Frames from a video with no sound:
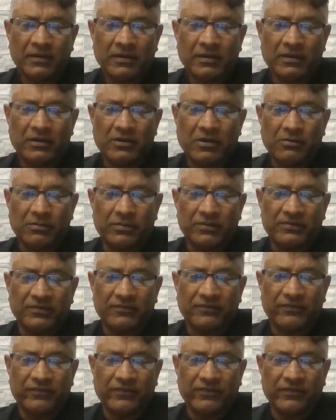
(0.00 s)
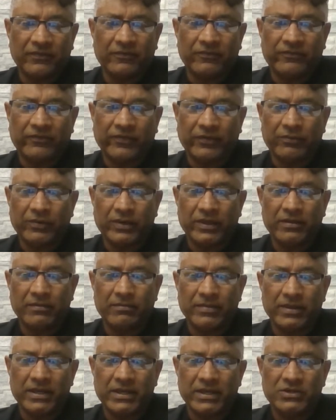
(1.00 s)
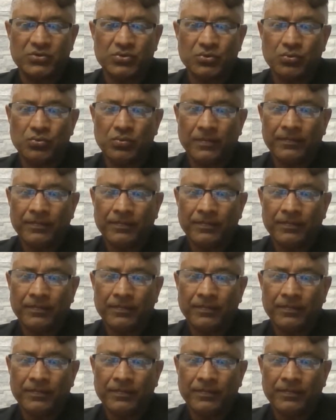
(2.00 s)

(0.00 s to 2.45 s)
young Mr. Fareem Edu.